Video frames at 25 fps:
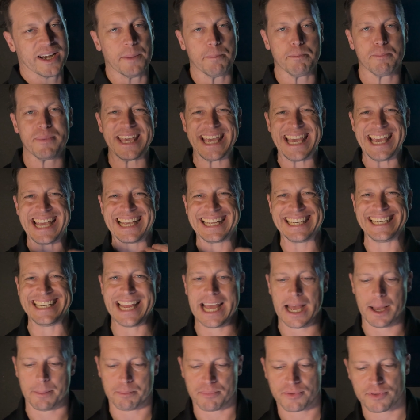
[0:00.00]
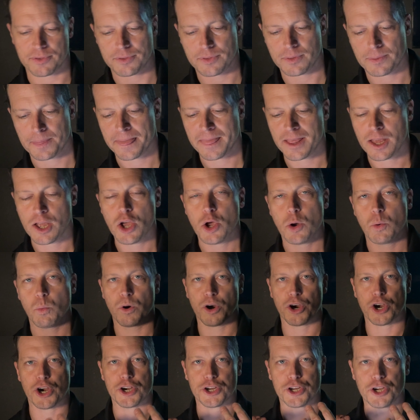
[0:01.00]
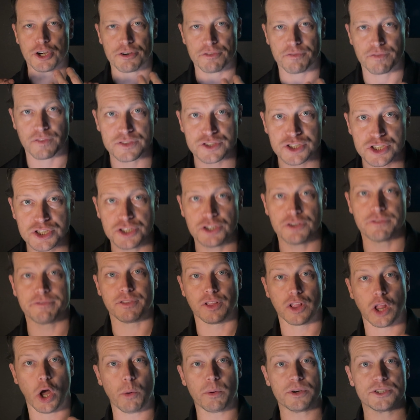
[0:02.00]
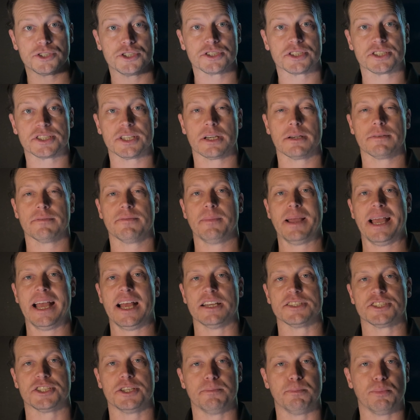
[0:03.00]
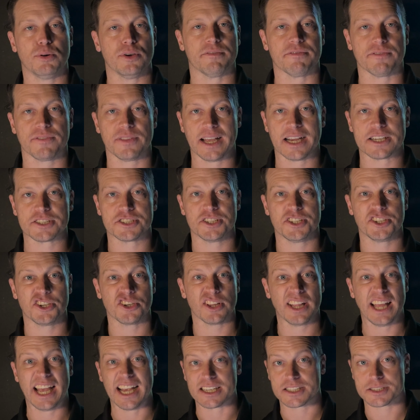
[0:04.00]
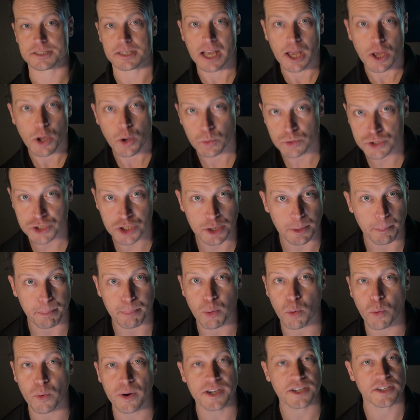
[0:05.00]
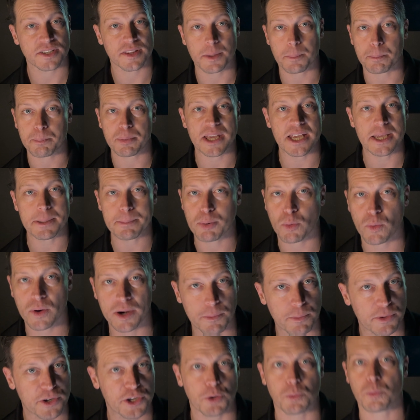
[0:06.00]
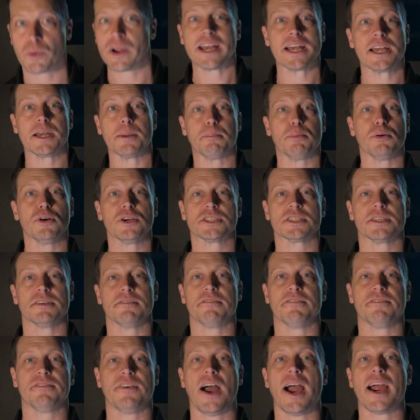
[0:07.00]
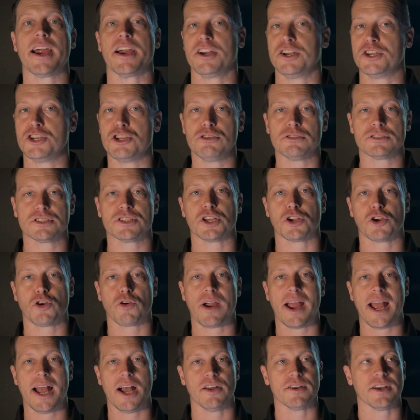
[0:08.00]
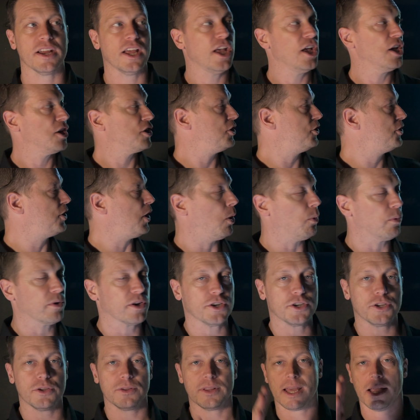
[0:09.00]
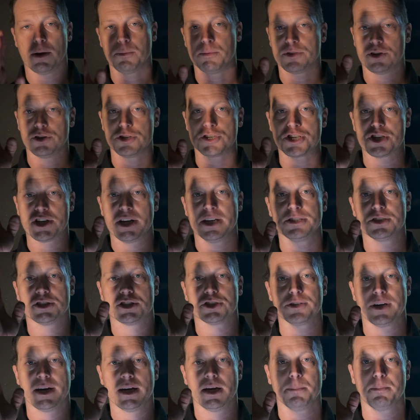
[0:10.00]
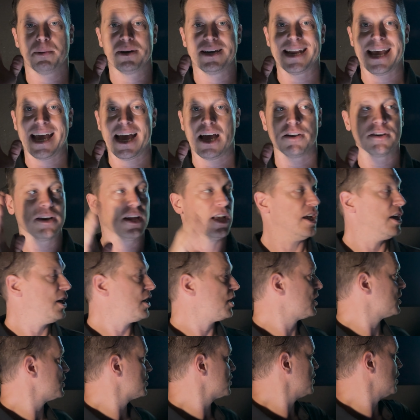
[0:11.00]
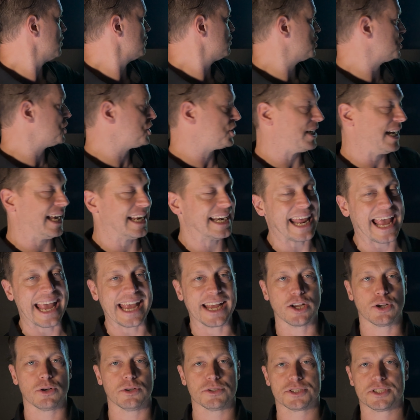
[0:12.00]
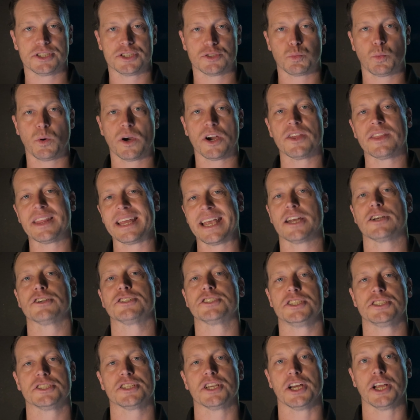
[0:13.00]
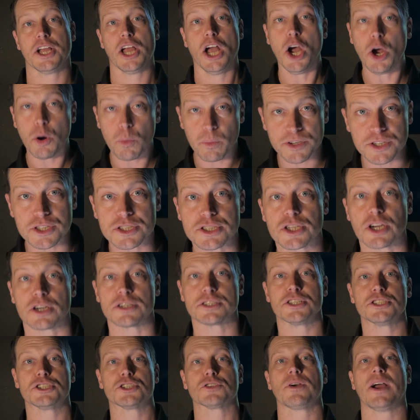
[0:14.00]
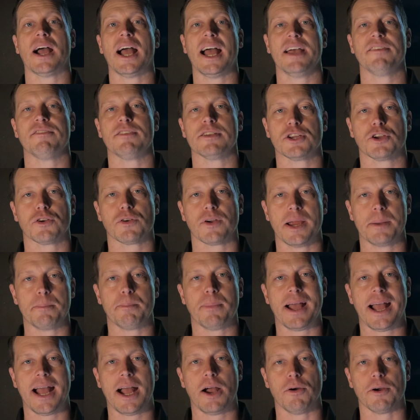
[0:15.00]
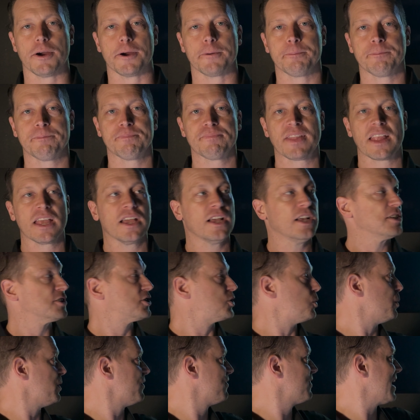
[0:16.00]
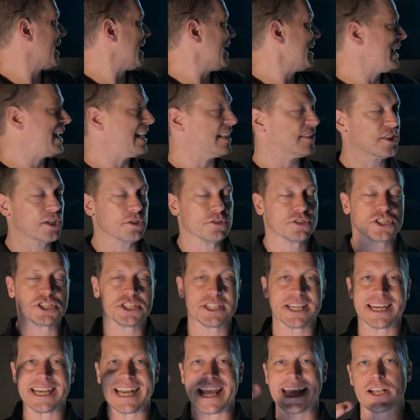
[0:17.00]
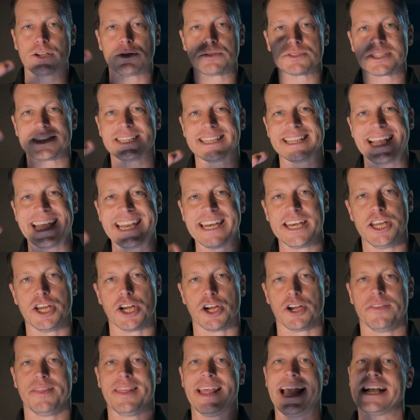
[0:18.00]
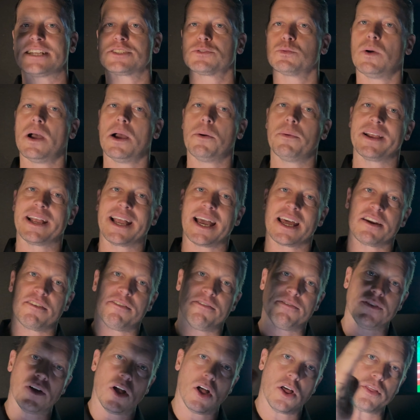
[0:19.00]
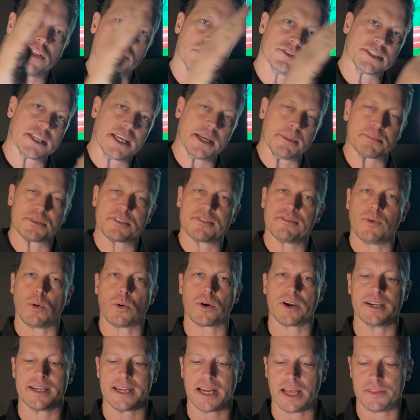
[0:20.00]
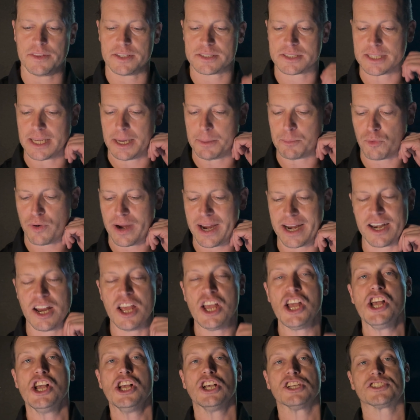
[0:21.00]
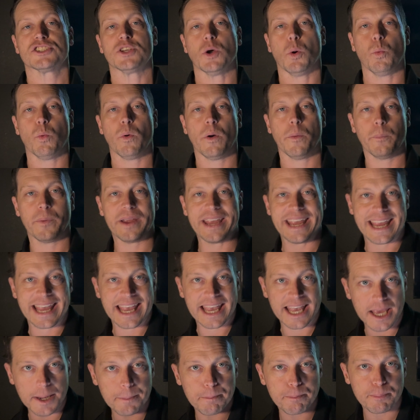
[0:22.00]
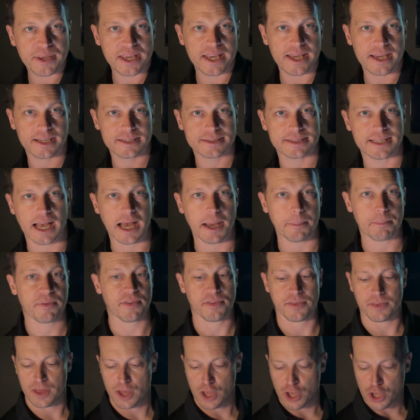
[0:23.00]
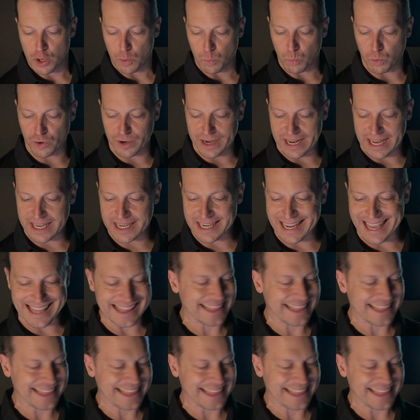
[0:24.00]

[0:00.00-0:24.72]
at peak depth where you've lowered your center of mass, you put flexion in your legs to the peak point where you're ready to push and fire and use the ground. You don't want to do that with your shins straight up and down because those shin angles is where the energy is going to go when you start to drive and create power. So we've got to get those shin angles linear, and that's why we got to fall those hips forward and down the same rate. So when we hit peak depth, we're in a